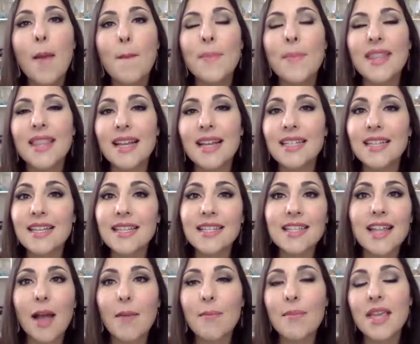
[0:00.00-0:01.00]
But that does
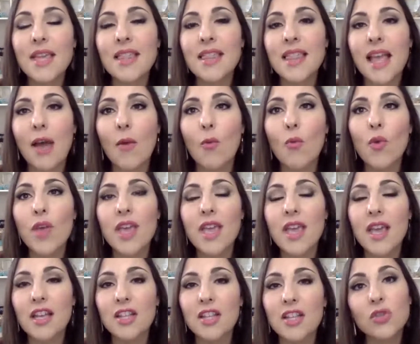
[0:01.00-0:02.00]
not mean that
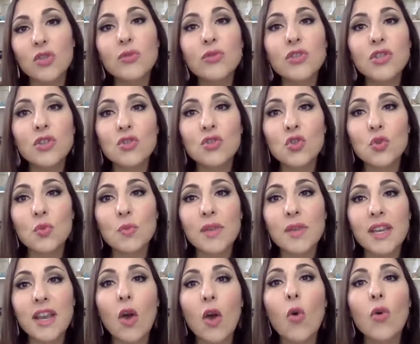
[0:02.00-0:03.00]
we exclude social media